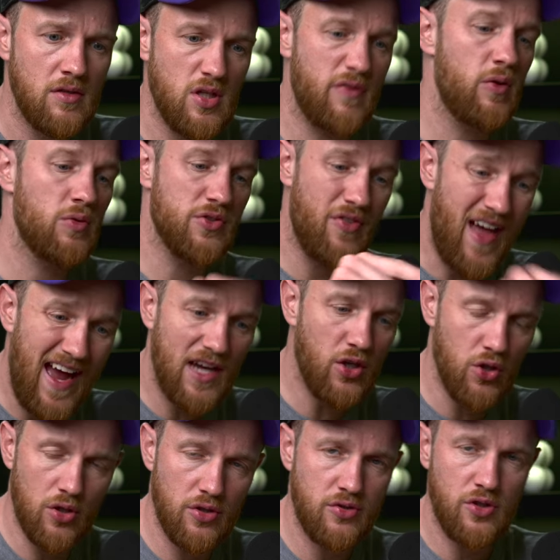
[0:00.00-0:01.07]
So if it was that
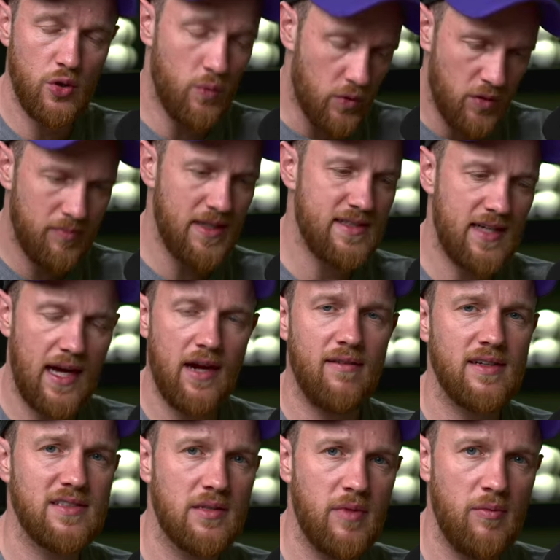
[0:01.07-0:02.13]
good, you wouldn't be sat here
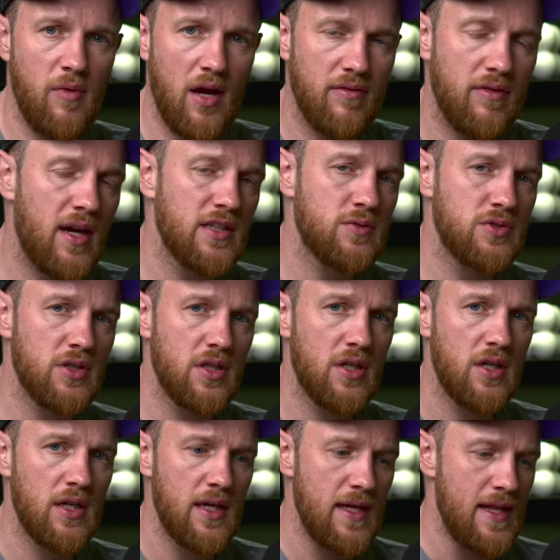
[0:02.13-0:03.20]
asking me my advice, would you?
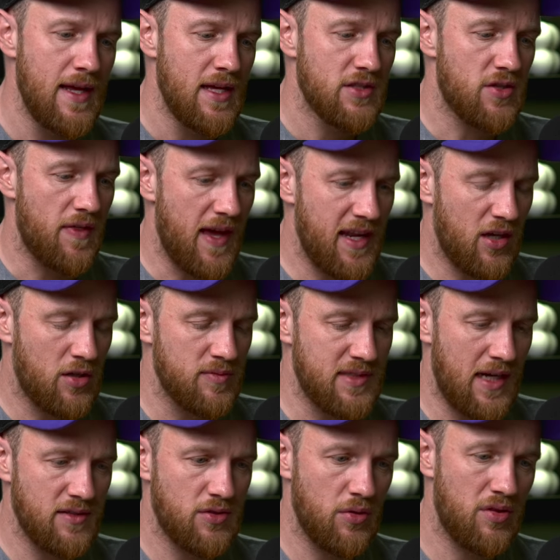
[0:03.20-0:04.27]
So then it comes
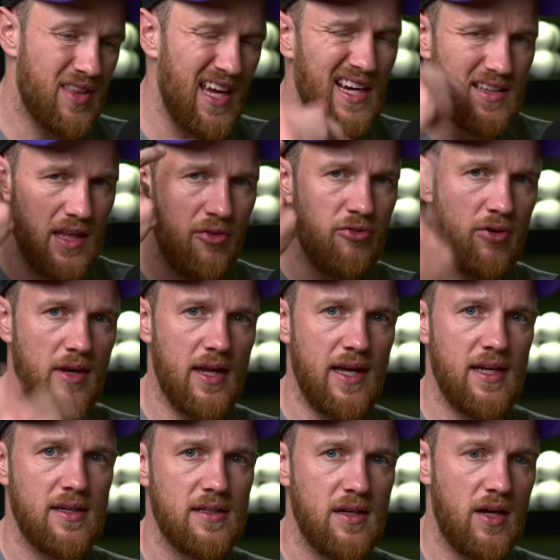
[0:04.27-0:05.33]
down to think
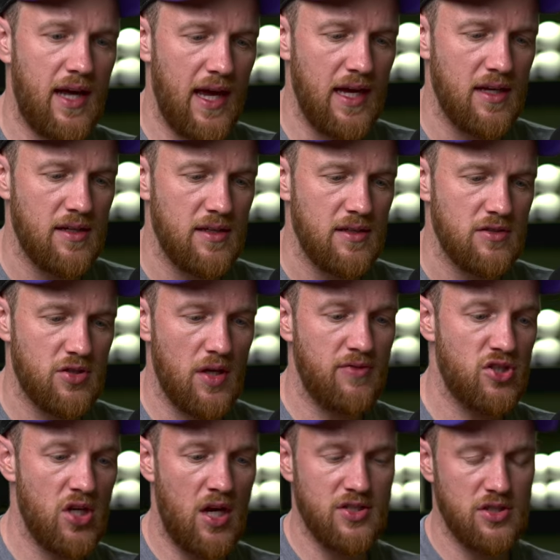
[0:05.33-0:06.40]
differently. Okay, so if
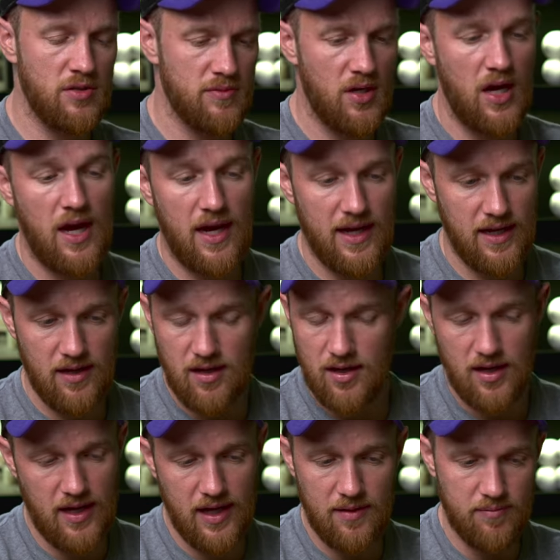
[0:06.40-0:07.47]
charging up
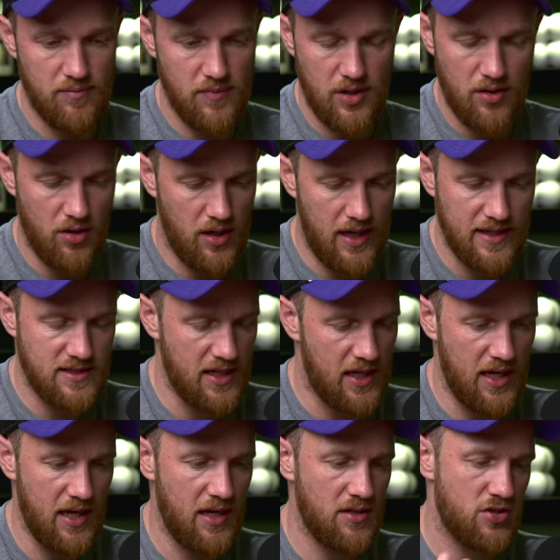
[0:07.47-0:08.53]
high
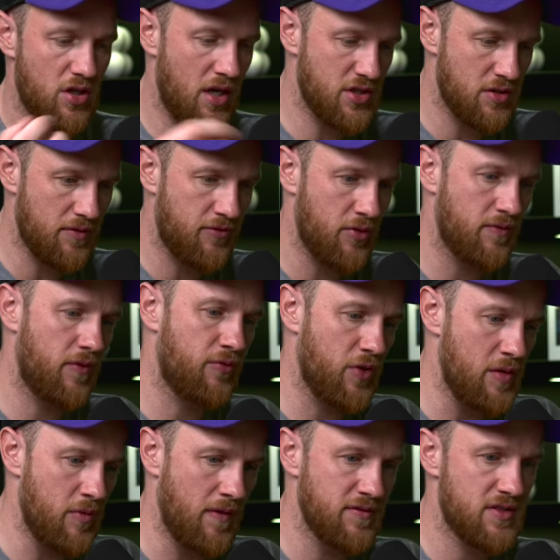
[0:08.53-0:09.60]
ticket, charging up for
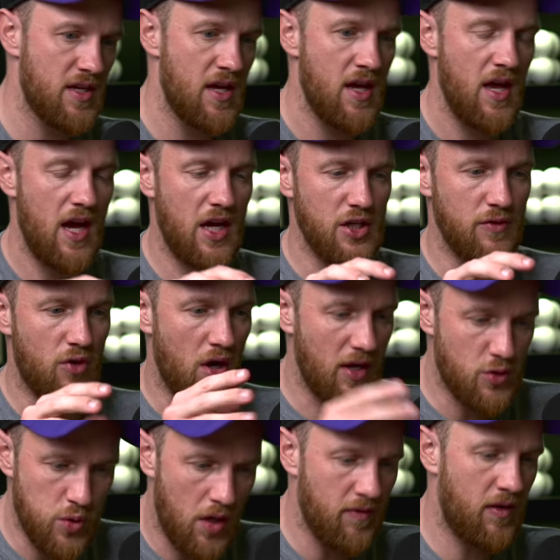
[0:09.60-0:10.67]
3 months, and you've got
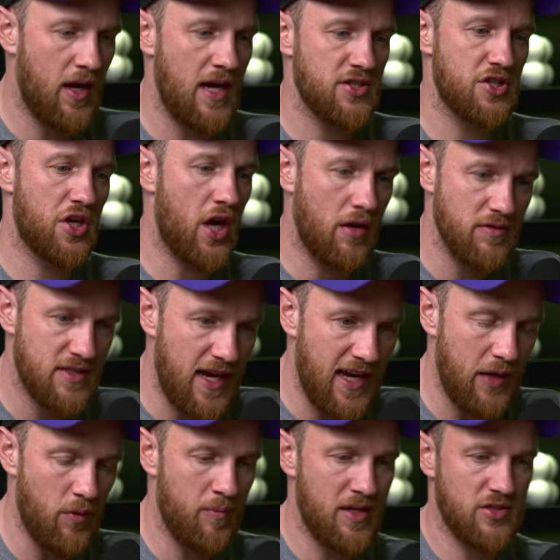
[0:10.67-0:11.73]
12 clients and you can't retain
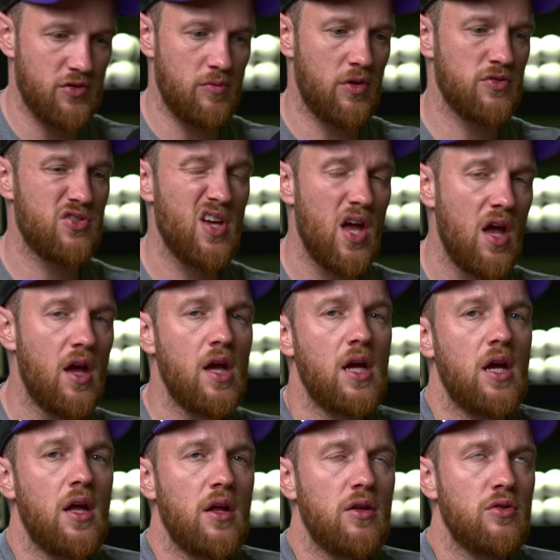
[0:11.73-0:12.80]
anyone past 3 months,
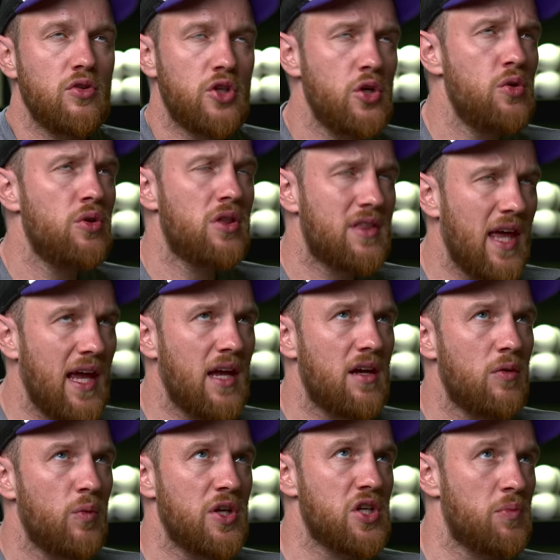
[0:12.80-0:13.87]
do you think
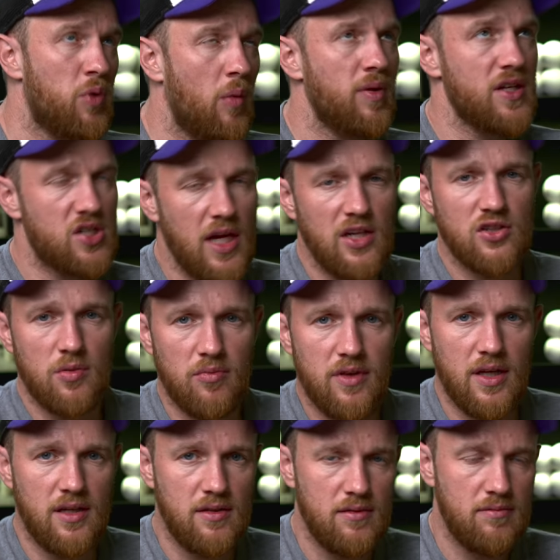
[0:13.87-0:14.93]
we should probably change something?